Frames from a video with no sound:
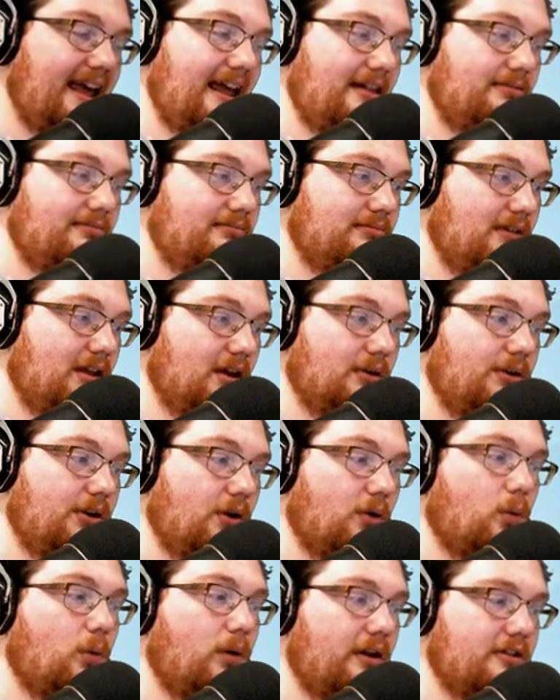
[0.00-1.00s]
and you know
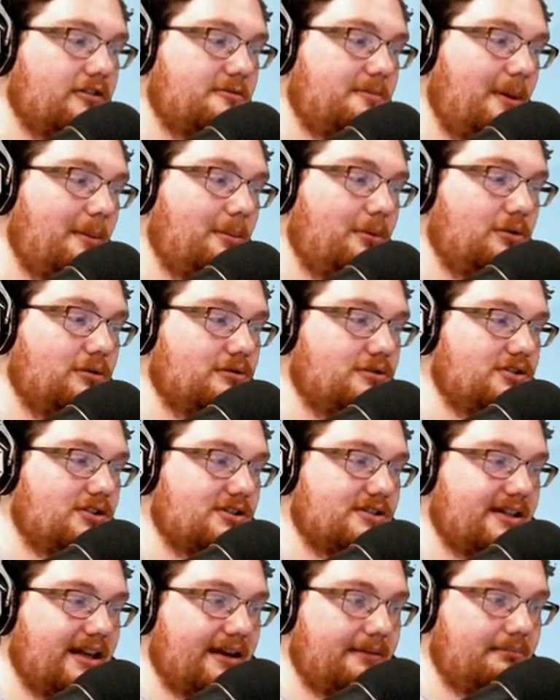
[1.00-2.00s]
you're one of those people who's
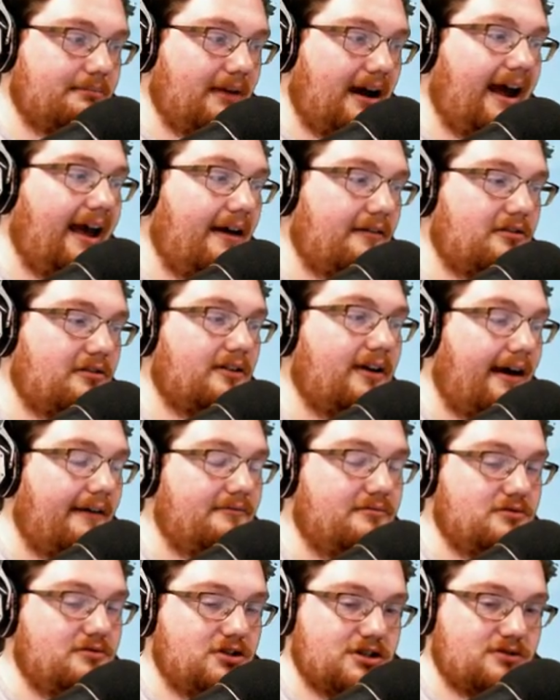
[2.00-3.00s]
just like, I have to
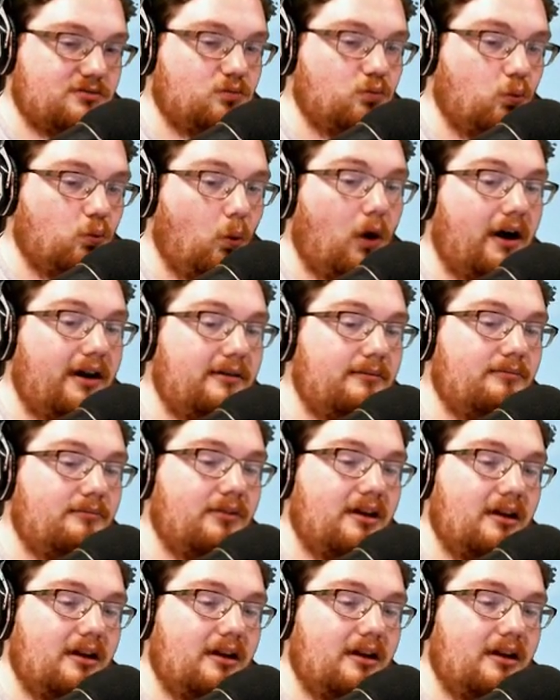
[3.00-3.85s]
have just one,